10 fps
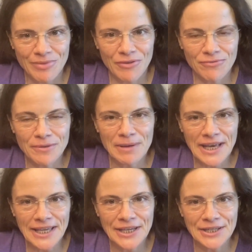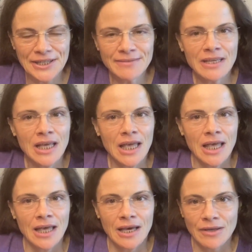feedback here.
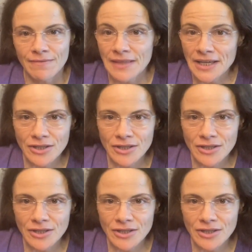They